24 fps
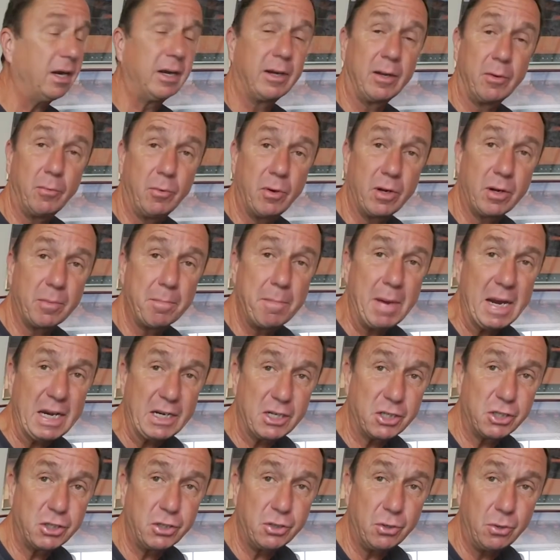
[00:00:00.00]
and I want to
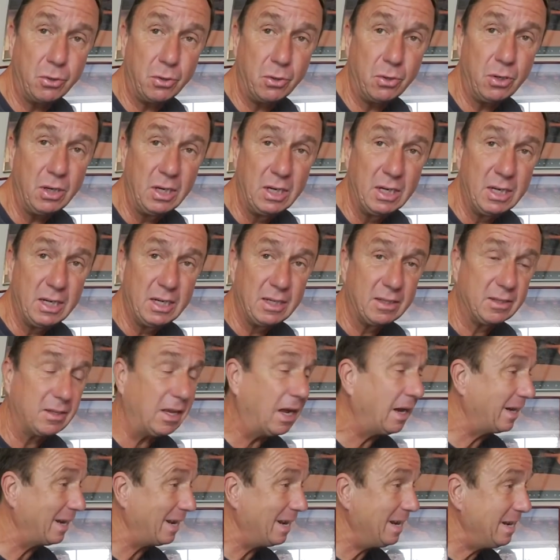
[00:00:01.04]
make sure
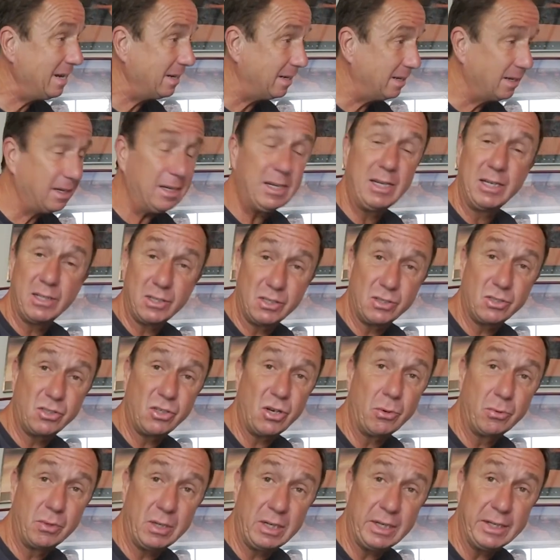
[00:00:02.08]
that it is
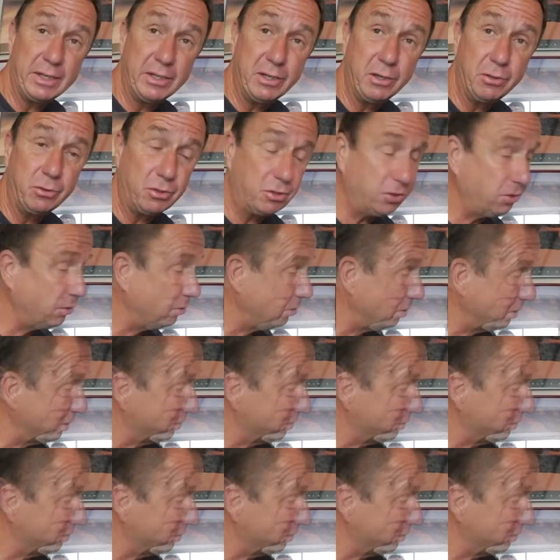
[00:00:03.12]
totally neutral.